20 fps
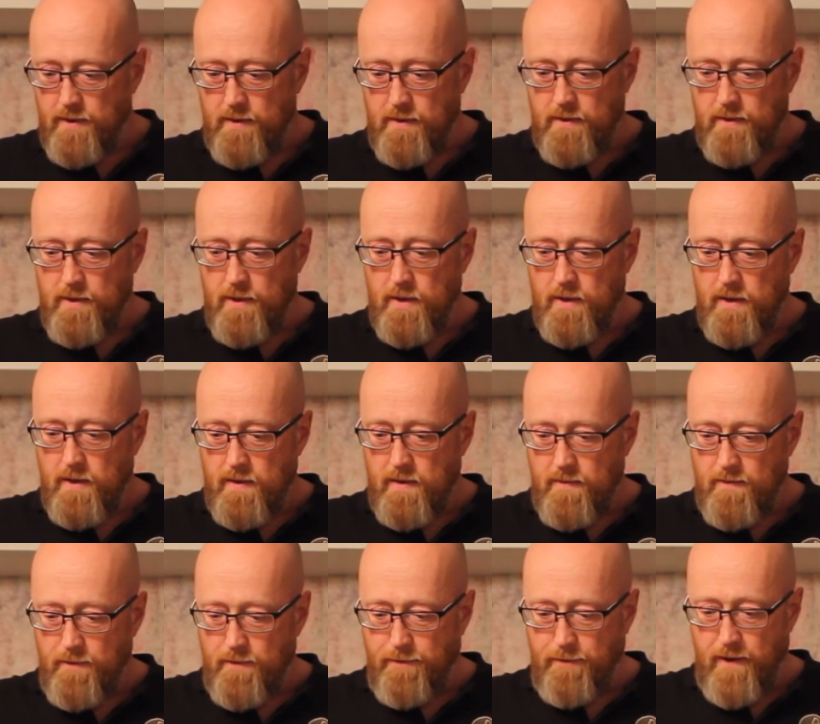the
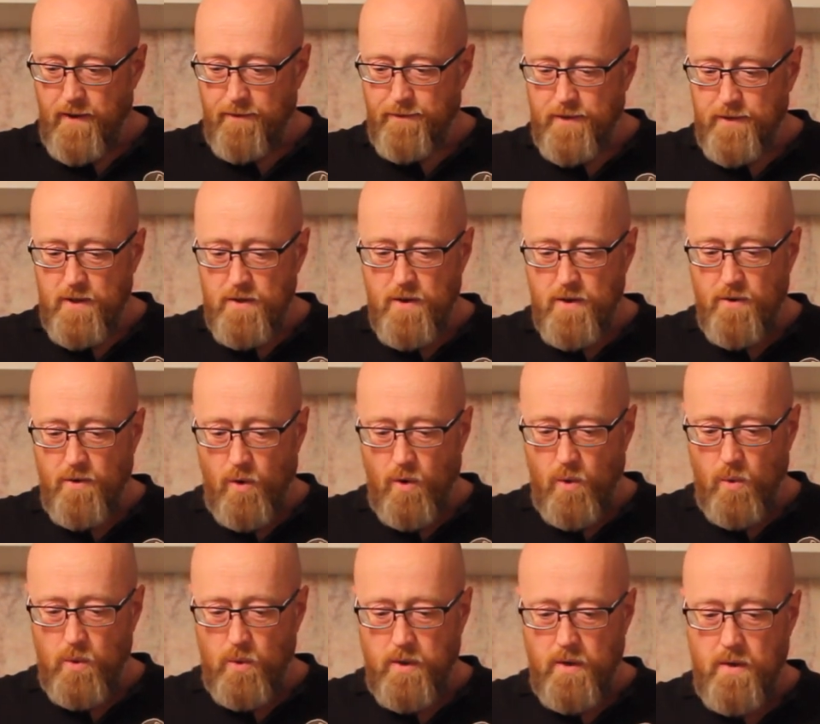
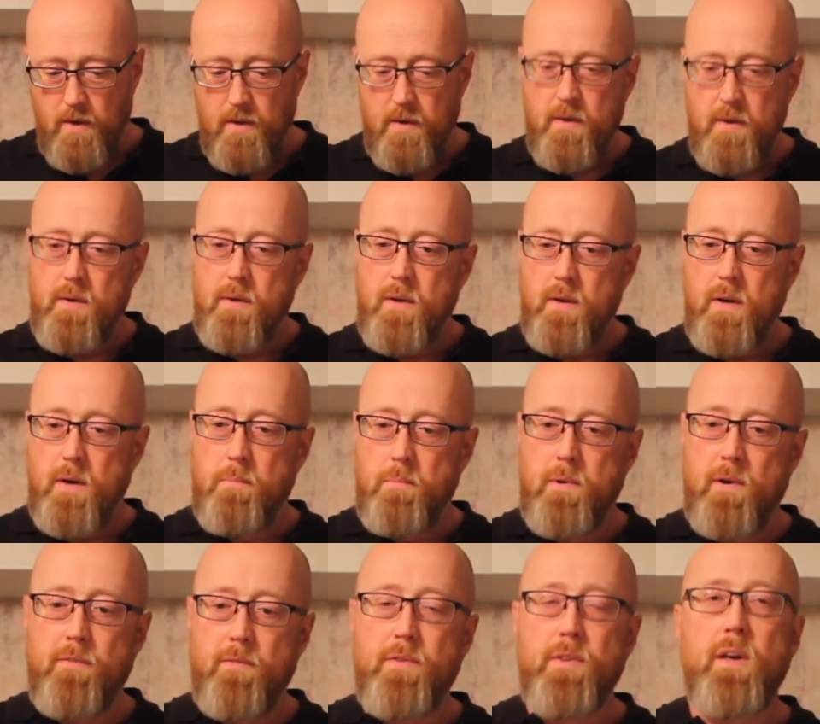15-year-old
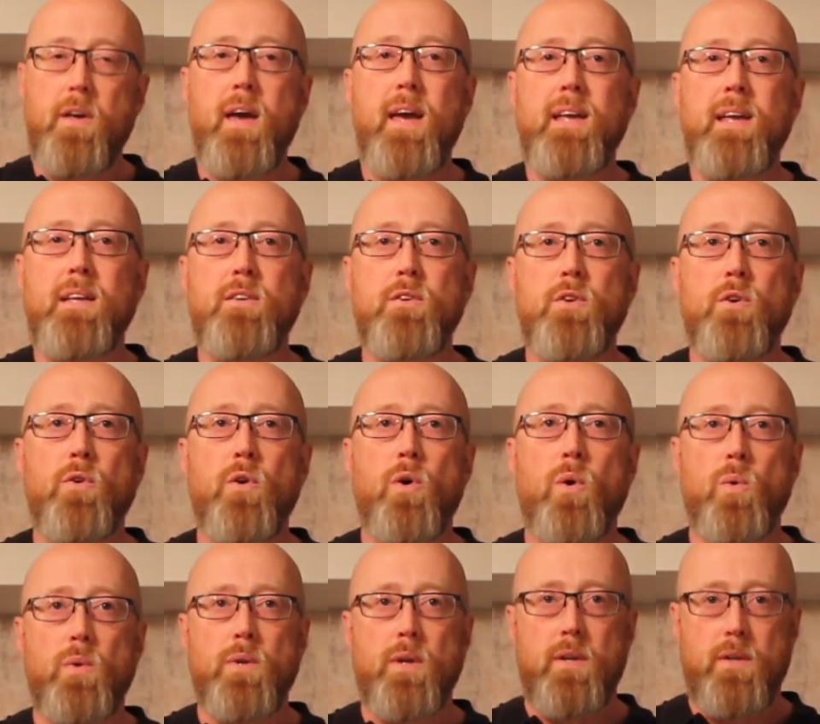above the
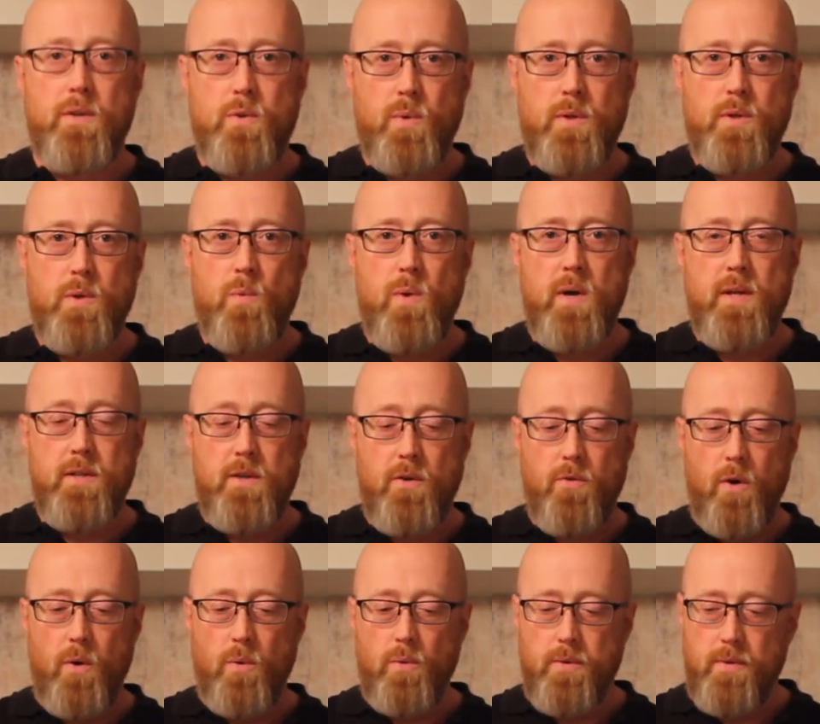18-year-old and the
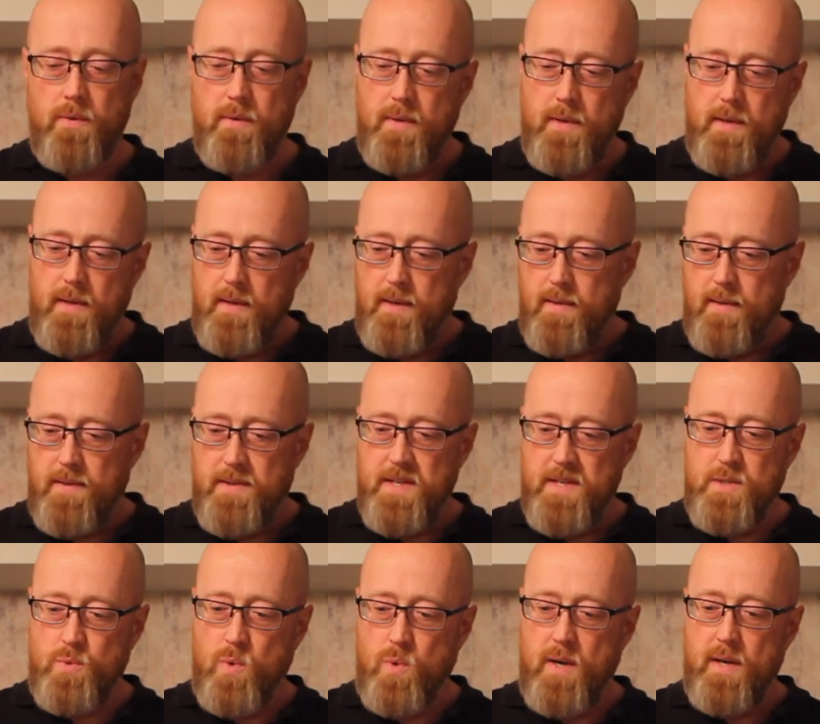21-year-old.
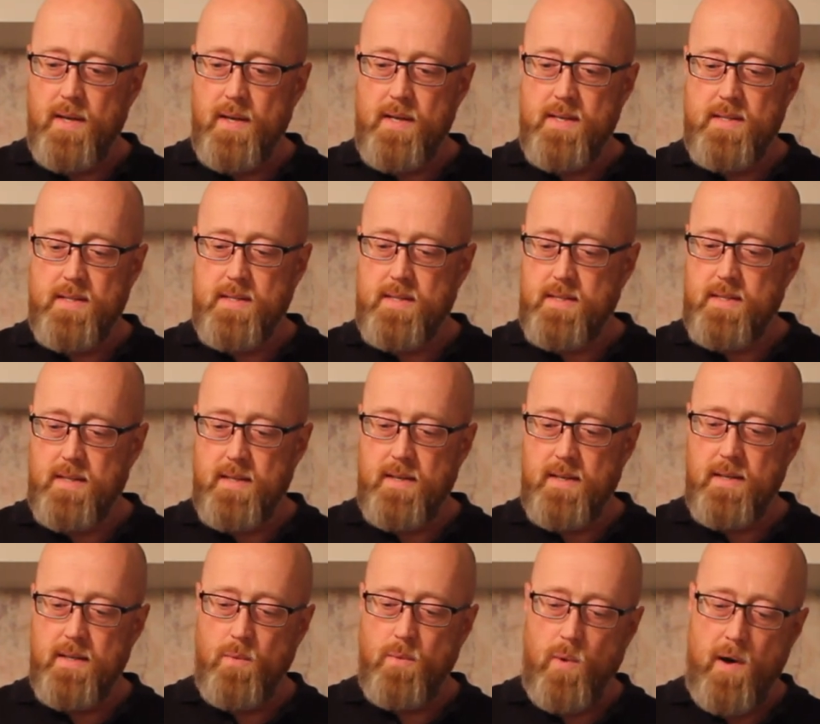This one is
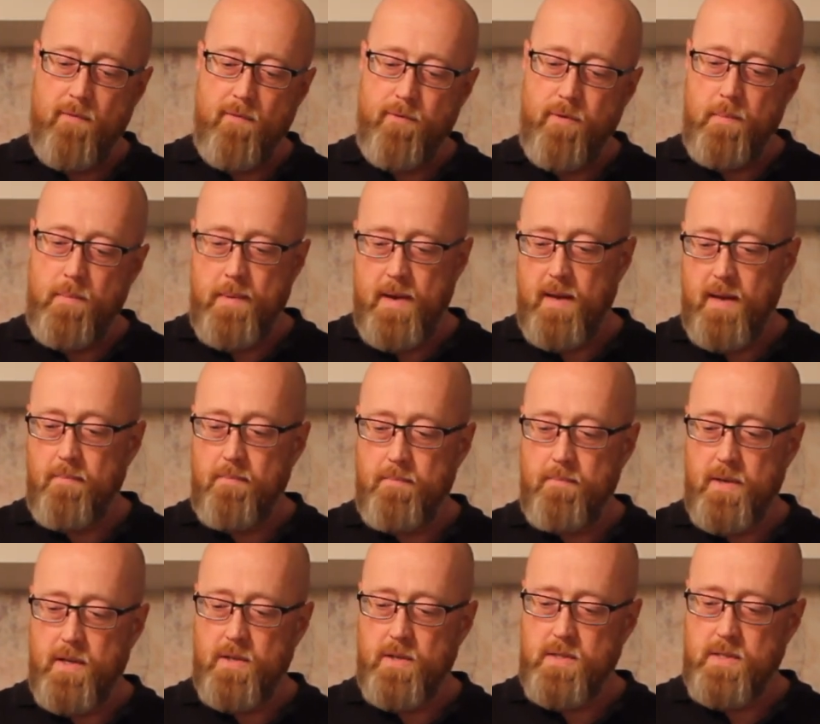the one for me,
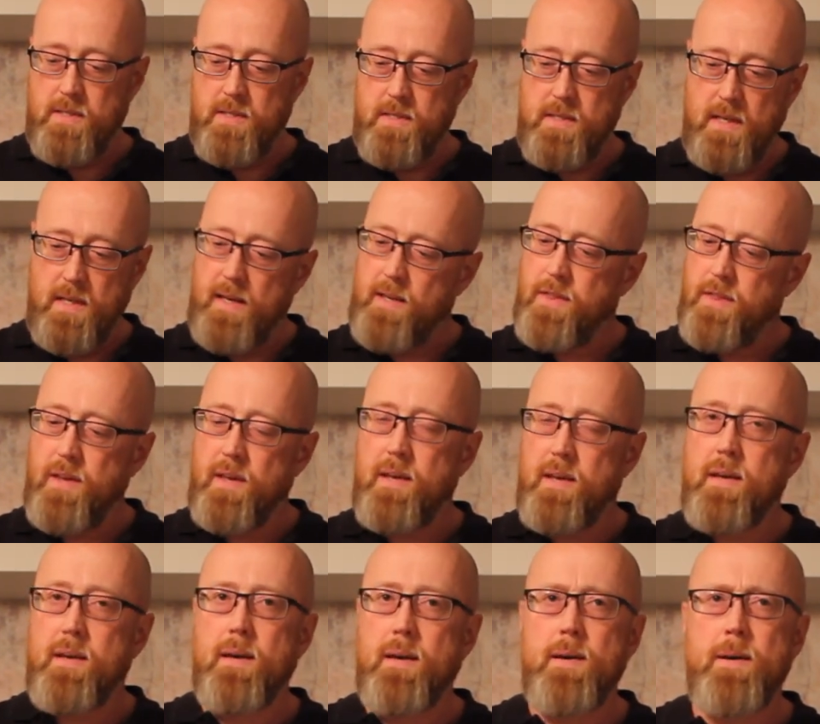because I
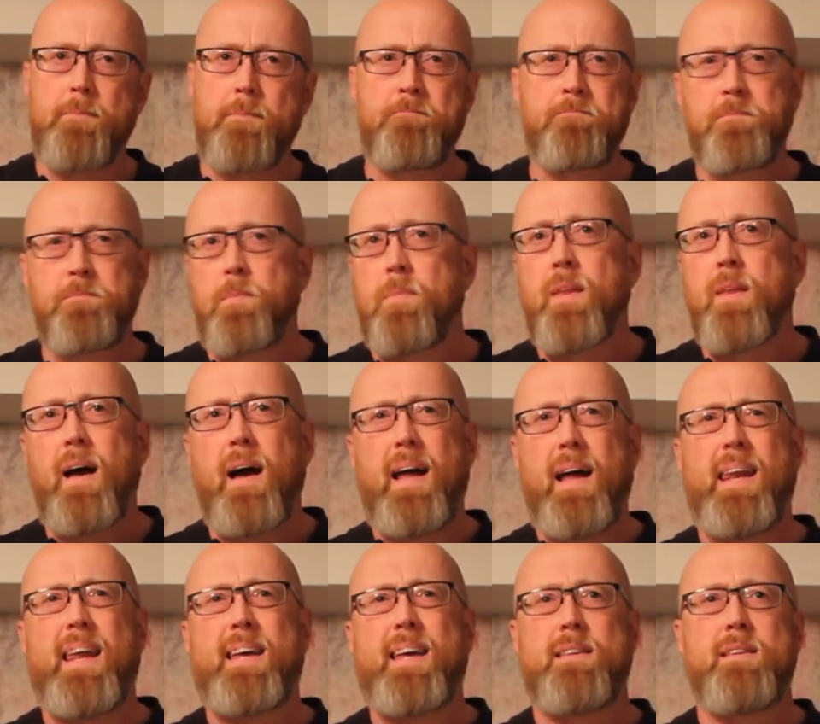think
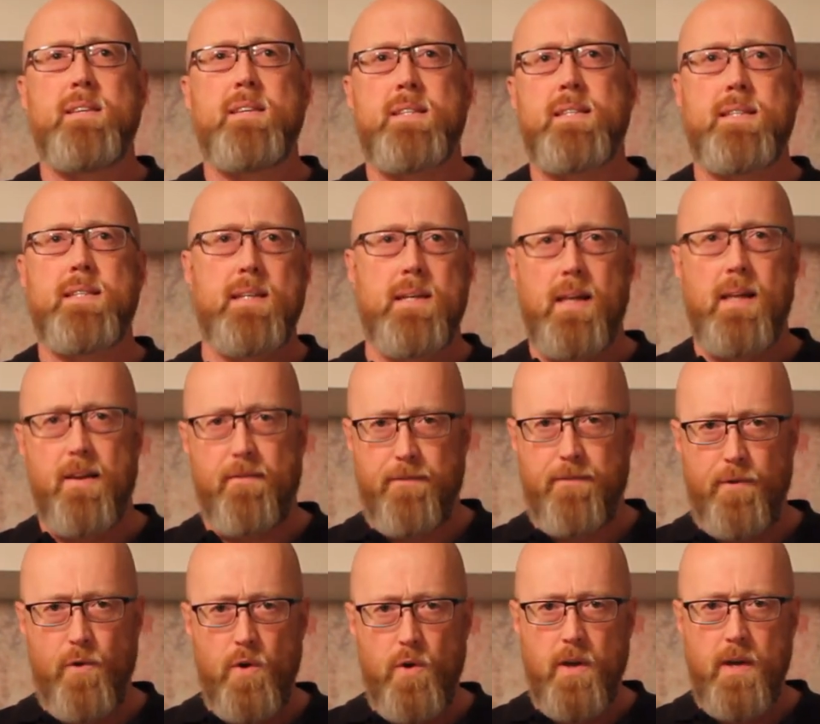I like this
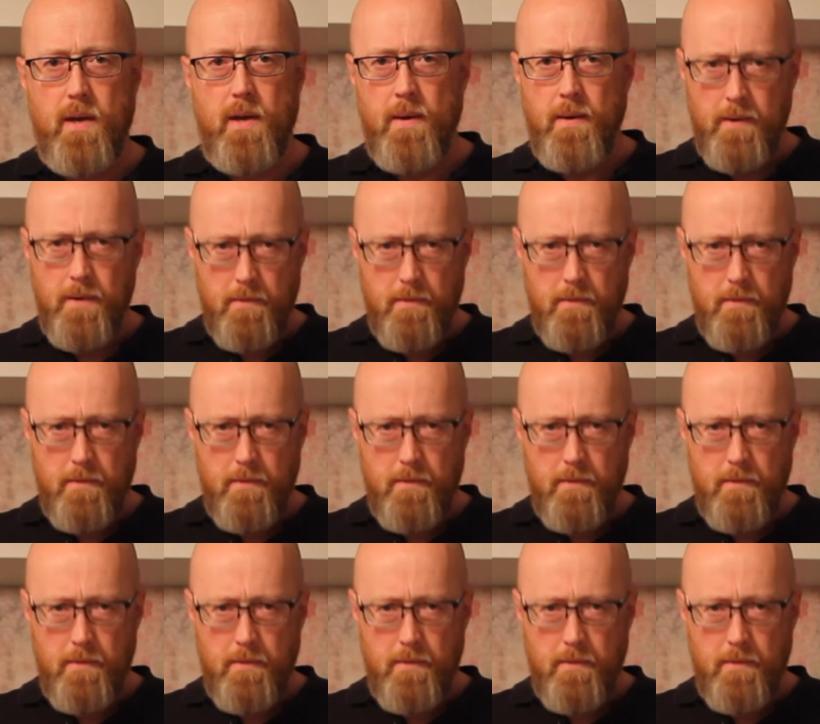Laphroaig